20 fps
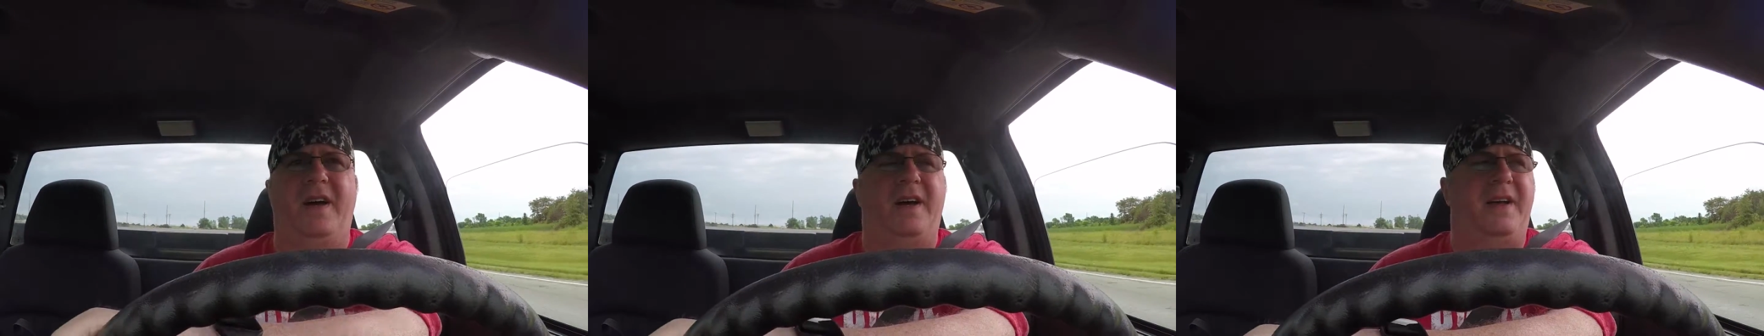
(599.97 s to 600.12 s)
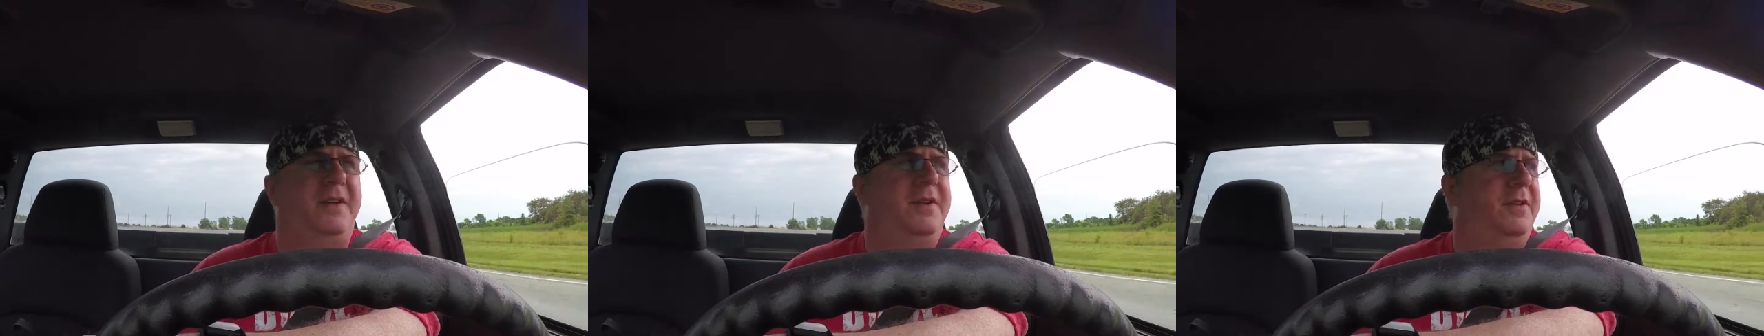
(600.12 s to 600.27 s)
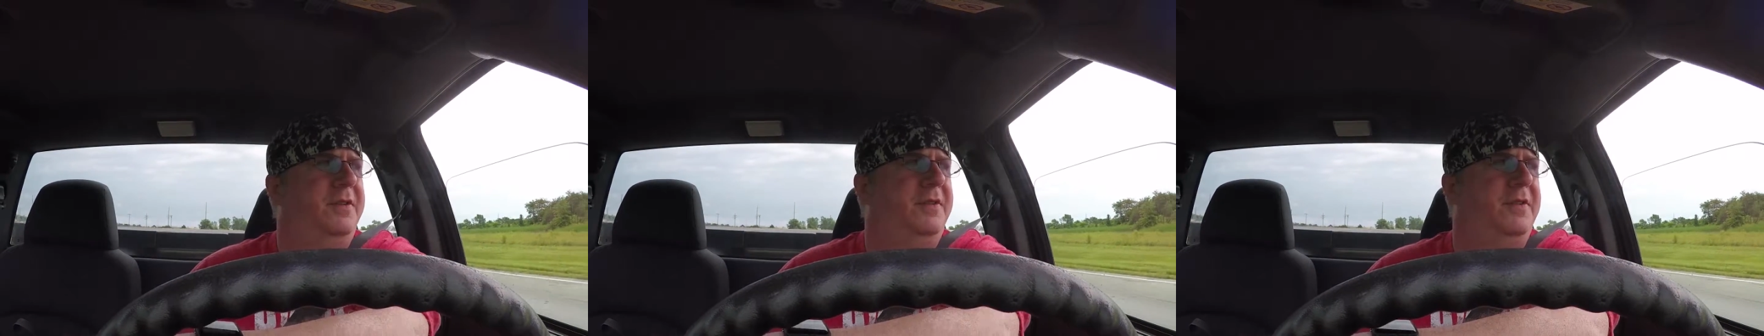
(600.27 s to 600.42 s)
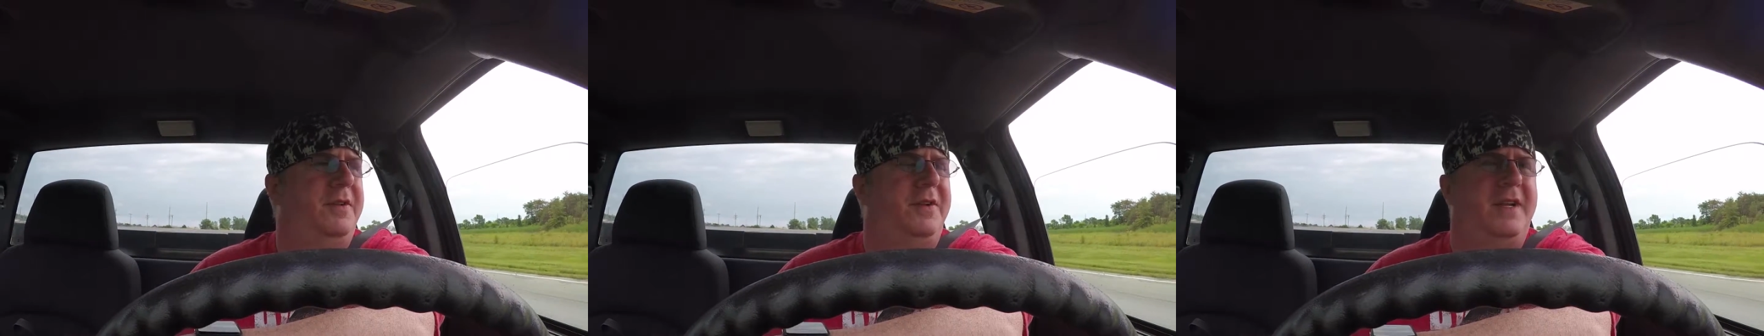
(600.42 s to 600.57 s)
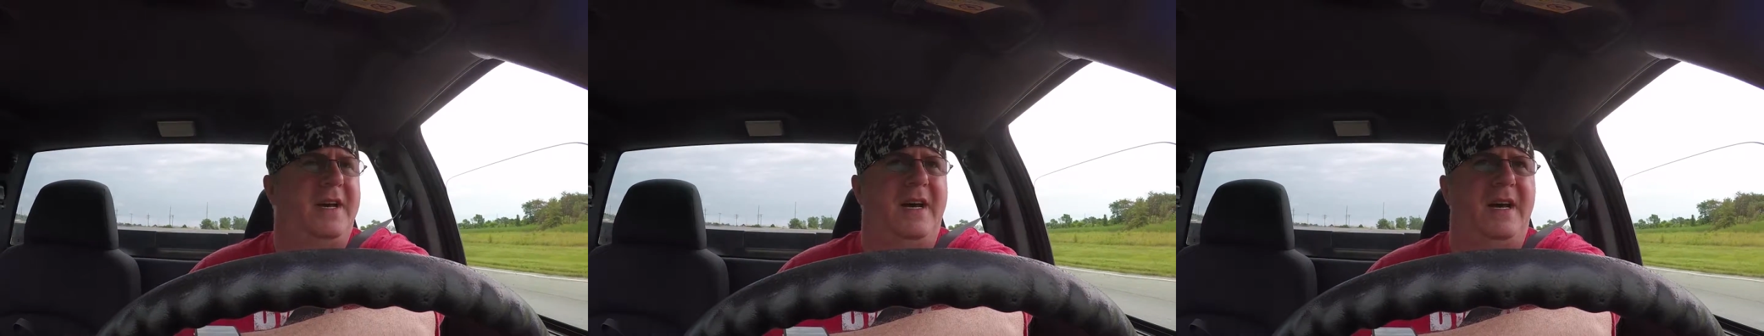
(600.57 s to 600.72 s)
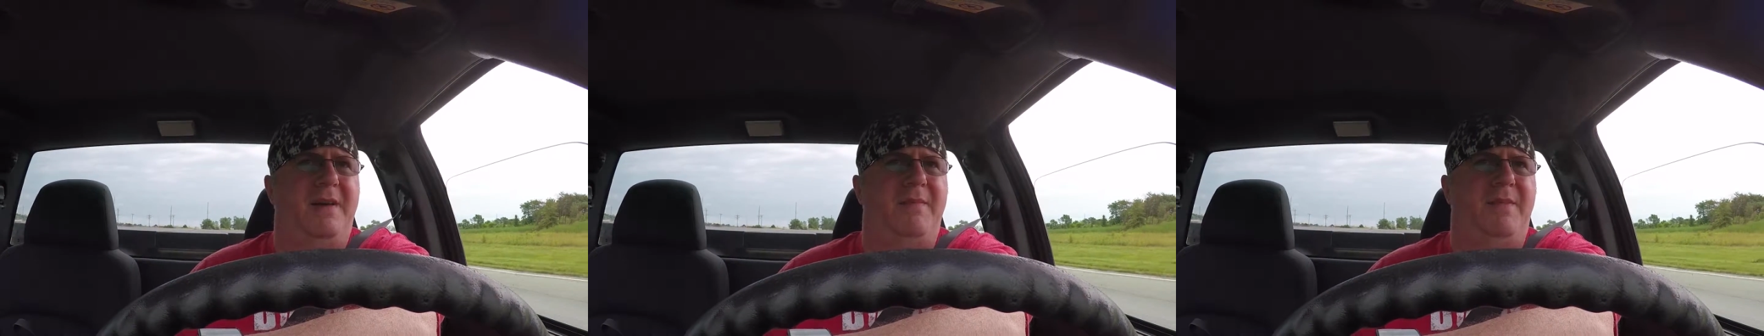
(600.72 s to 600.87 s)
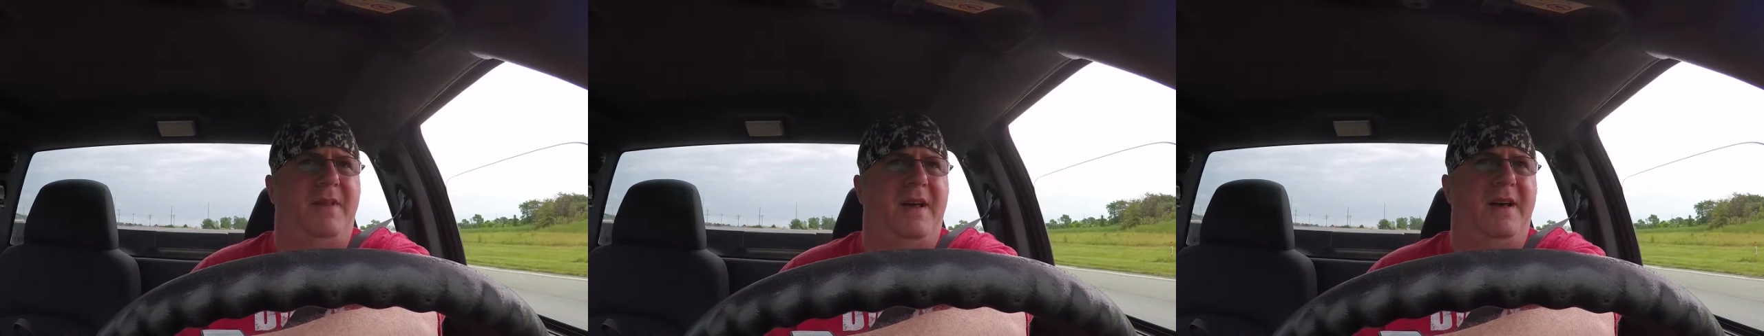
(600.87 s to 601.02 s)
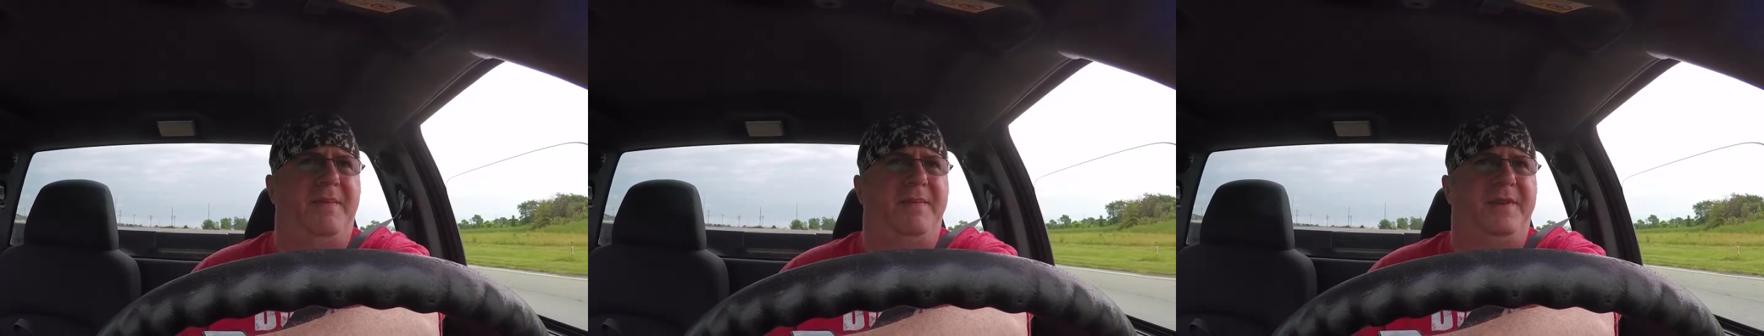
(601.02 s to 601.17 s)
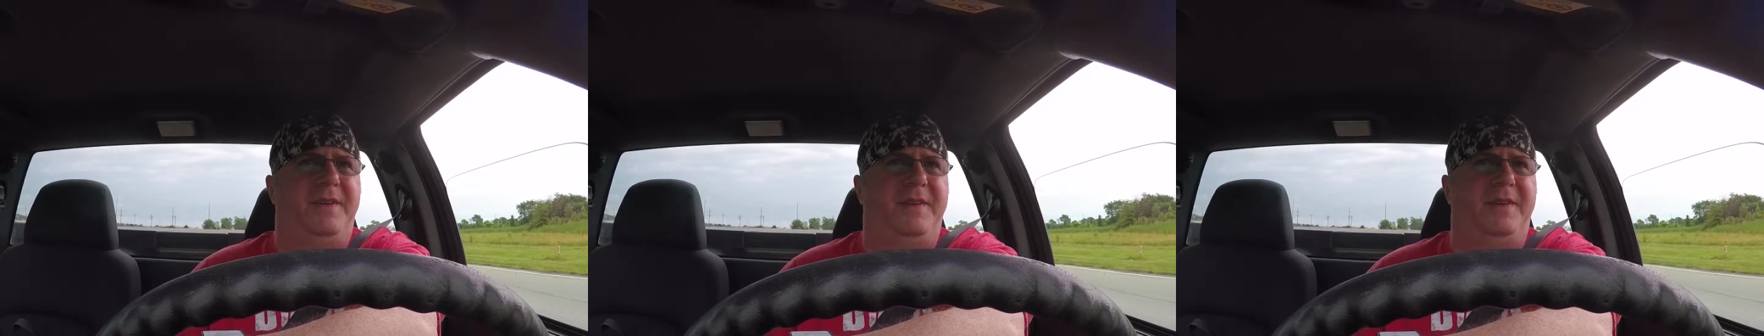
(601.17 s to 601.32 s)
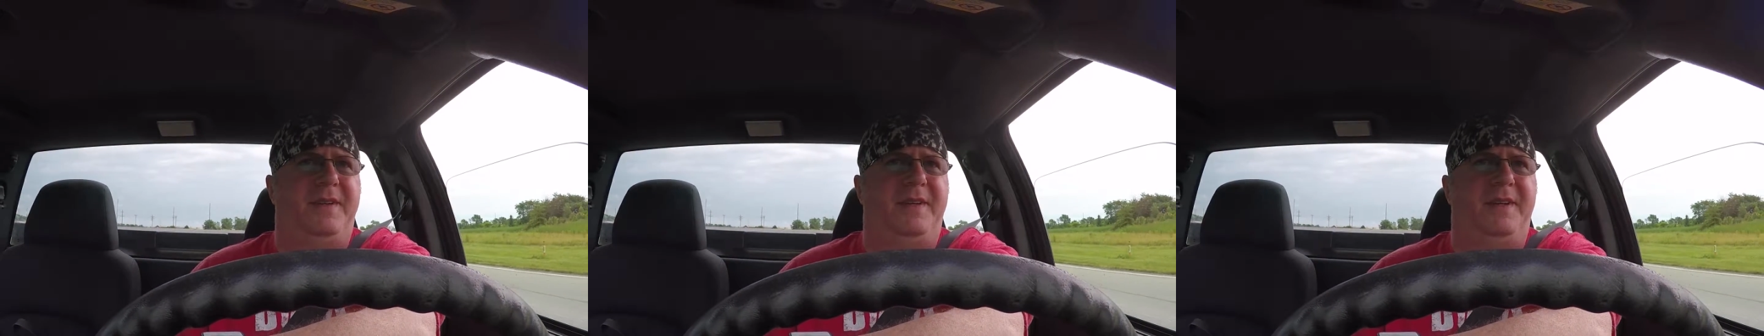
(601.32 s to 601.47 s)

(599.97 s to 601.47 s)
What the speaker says: how to do the time lapses,